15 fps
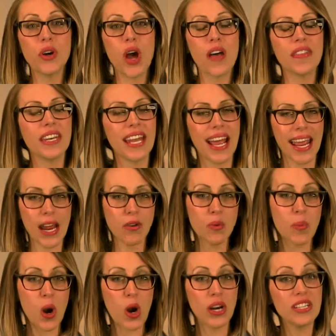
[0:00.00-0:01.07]
on the Niagara
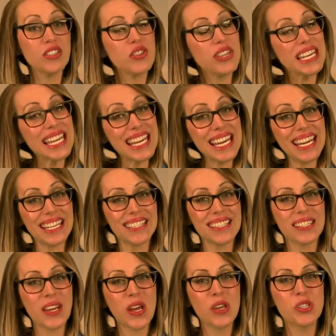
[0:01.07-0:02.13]
Bar and to the east,
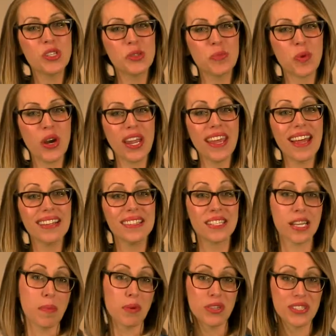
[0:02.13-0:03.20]
spring and
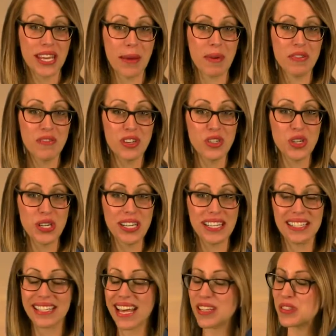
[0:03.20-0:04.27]
summer salmon fishing is
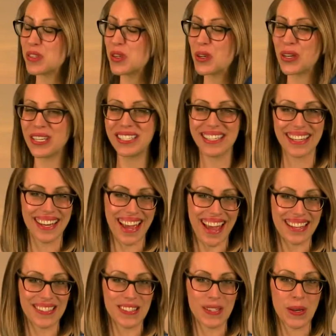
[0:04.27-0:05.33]
as good as it
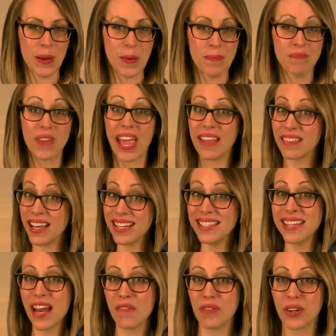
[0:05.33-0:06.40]
gets. And let's
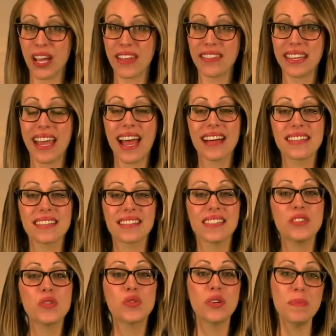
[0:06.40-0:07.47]
not forget the excellent
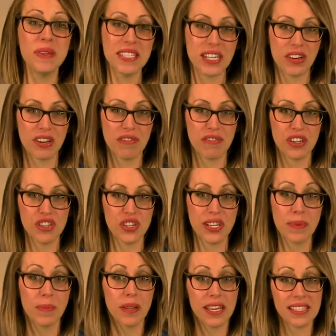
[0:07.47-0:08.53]
tributary fishing in
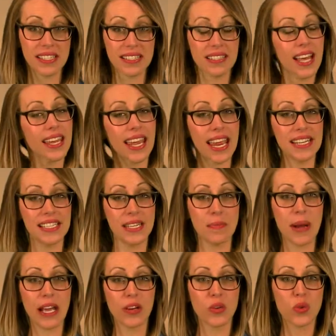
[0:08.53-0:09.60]
places like 18
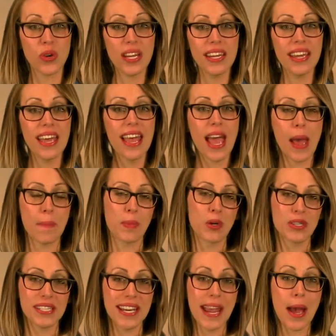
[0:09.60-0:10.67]
Mile Creek and Burt
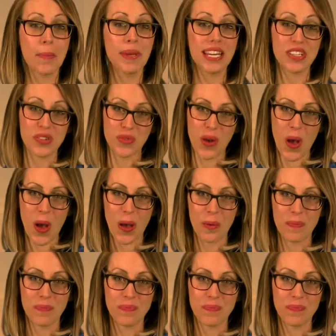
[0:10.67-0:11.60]
Dam each fall.